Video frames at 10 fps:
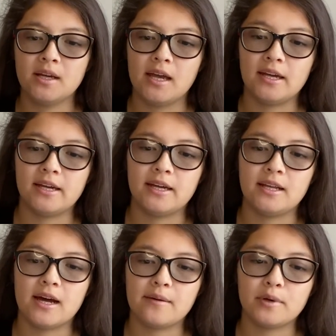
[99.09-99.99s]
and
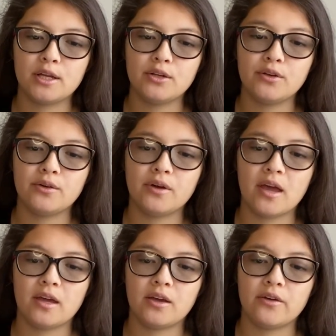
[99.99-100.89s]
I'm gonna do
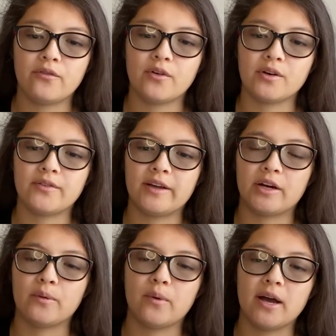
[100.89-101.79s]
a
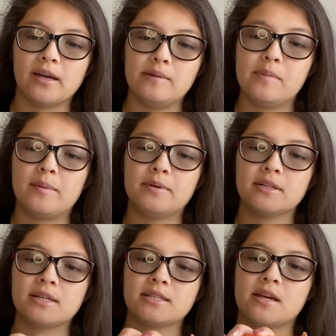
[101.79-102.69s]
4-finger wide bubble
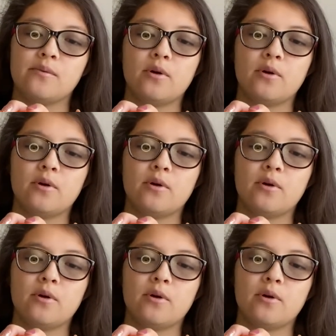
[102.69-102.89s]
because I